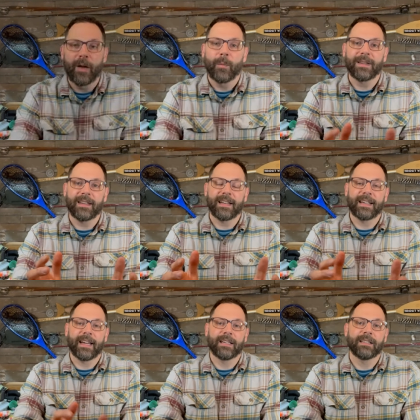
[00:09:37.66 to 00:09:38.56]
But then
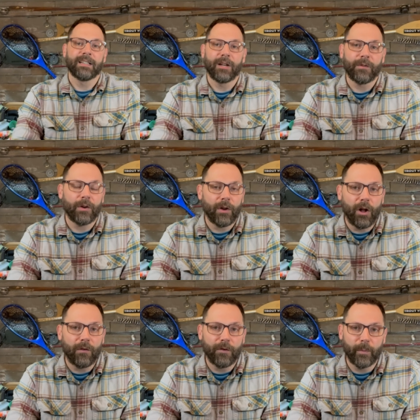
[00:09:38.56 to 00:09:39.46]
again, if you're at
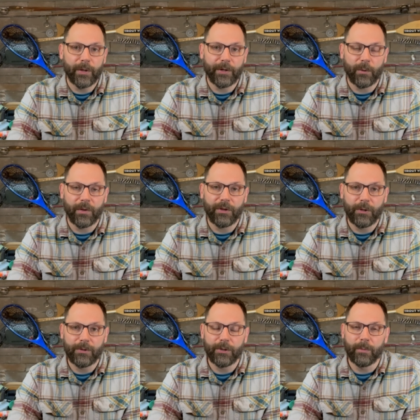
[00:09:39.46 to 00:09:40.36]
all familiar with
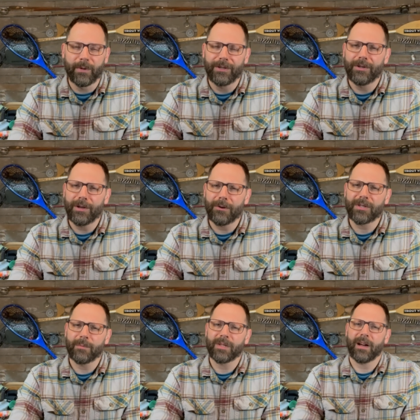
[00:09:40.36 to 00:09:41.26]
YouTube, you know
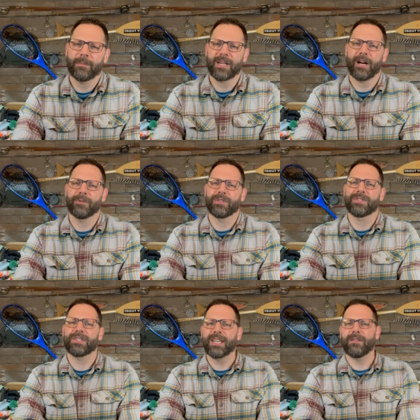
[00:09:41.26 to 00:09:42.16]
sometimes how
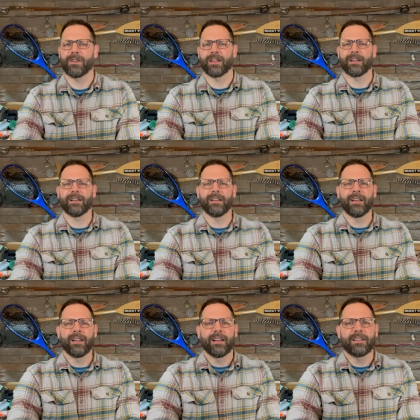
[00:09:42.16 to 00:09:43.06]
deceiving
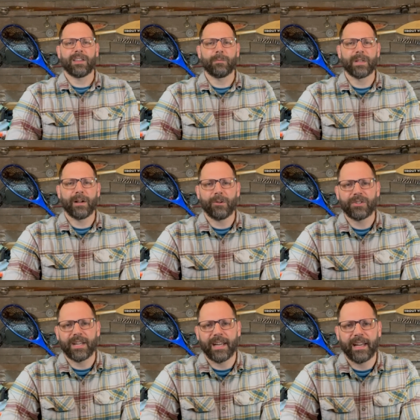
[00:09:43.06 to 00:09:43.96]

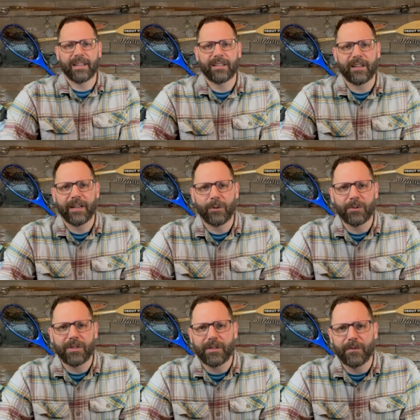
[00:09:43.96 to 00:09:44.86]
thumbnails and
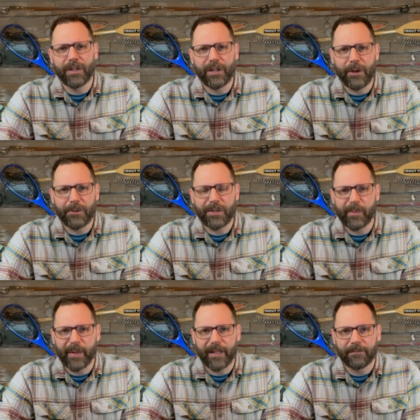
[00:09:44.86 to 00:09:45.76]
titles to videos
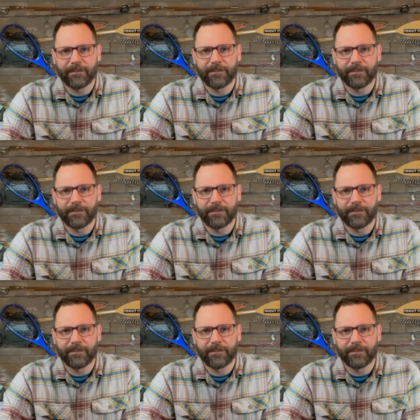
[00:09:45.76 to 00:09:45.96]
can be.